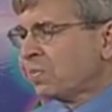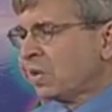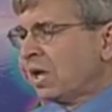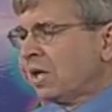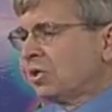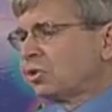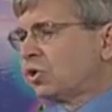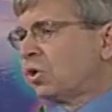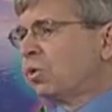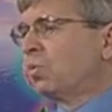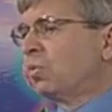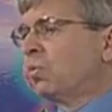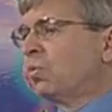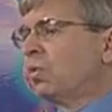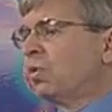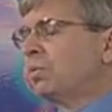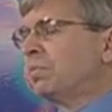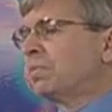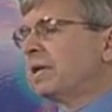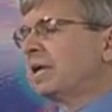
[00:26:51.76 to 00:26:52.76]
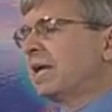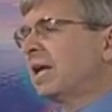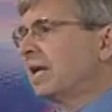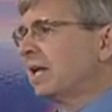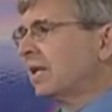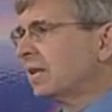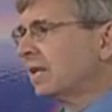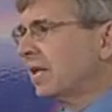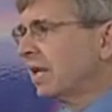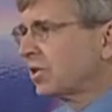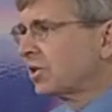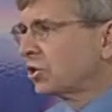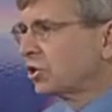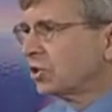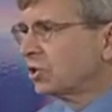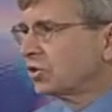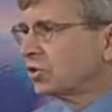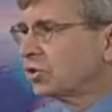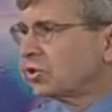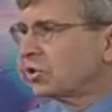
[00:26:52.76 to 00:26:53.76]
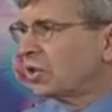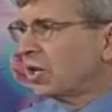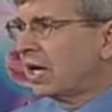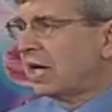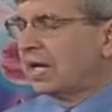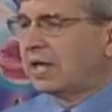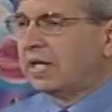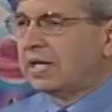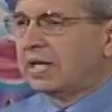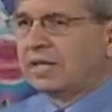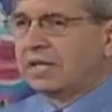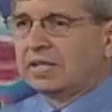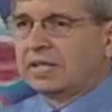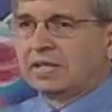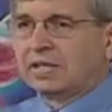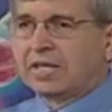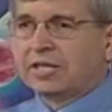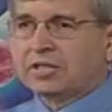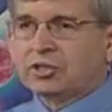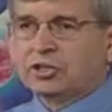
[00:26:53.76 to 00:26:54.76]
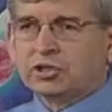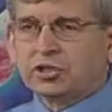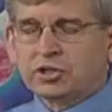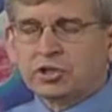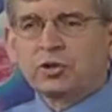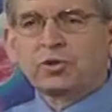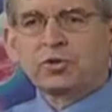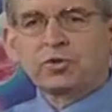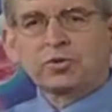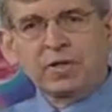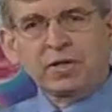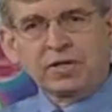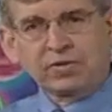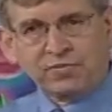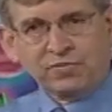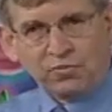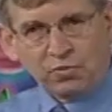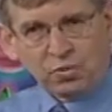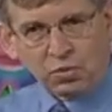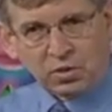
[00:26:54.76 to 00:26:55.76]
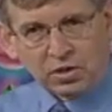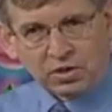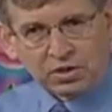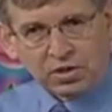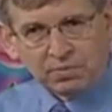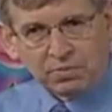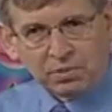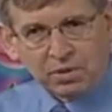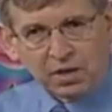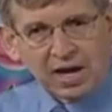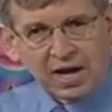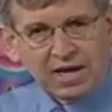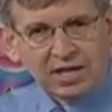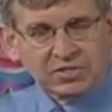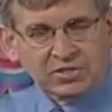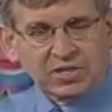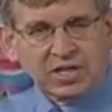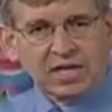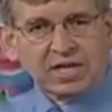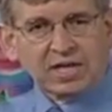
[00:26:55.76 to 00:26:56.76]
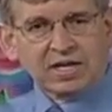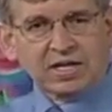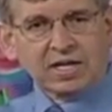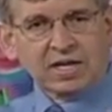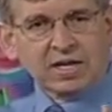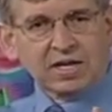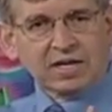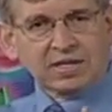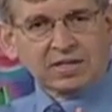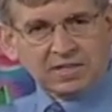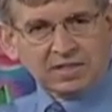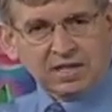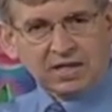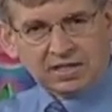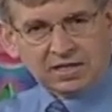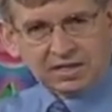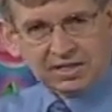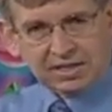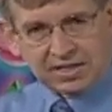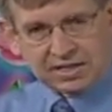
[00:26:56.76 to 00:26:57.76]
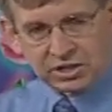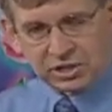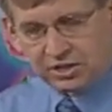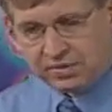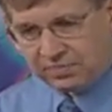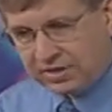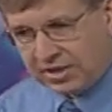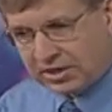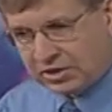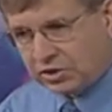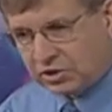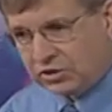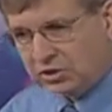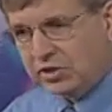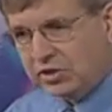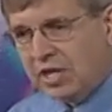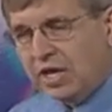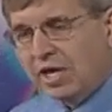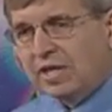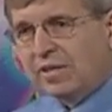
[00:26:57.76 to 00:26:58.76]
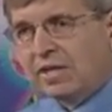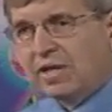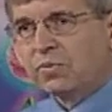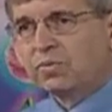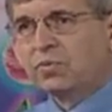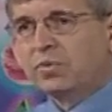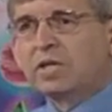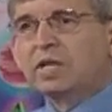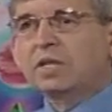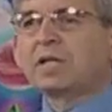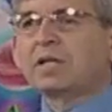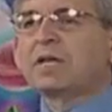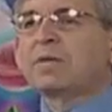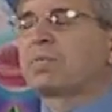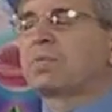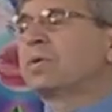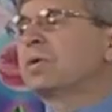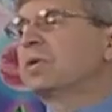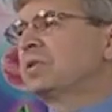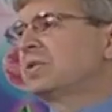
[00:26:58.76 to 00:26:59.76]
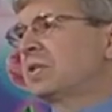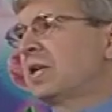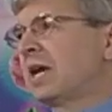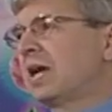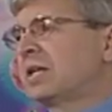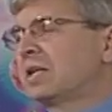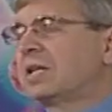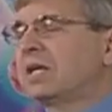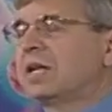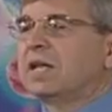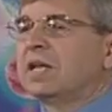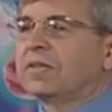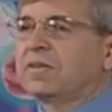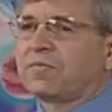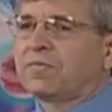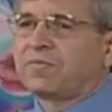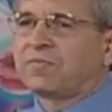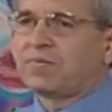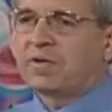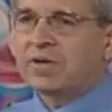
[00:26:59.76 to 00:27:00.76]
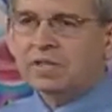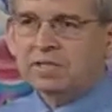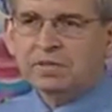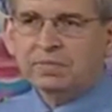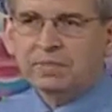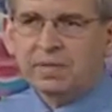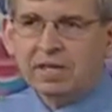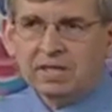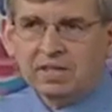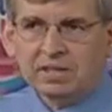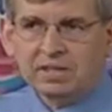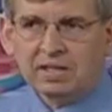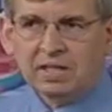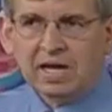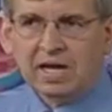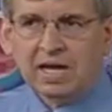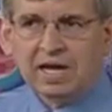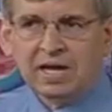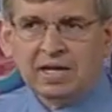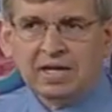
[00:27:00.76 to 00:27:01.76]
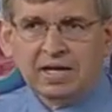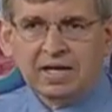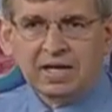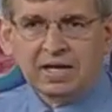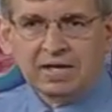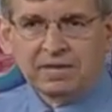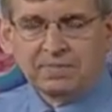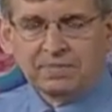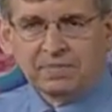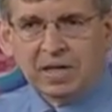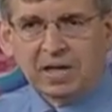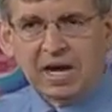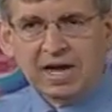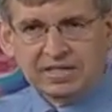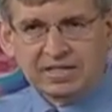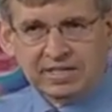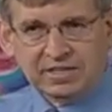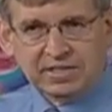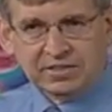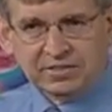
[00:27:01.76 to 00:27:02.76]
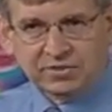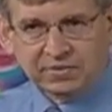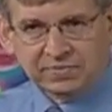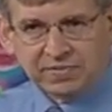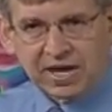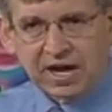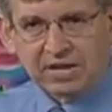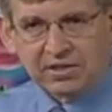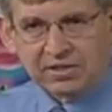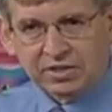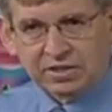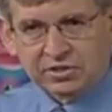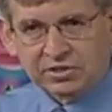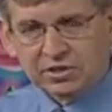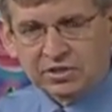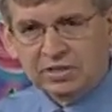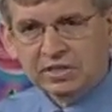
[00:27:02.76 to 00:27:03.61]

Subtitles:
So we'll begin in lectures 2, 3, and 4 comprise a collection of lectures that really present the fundamental ideas of calculus.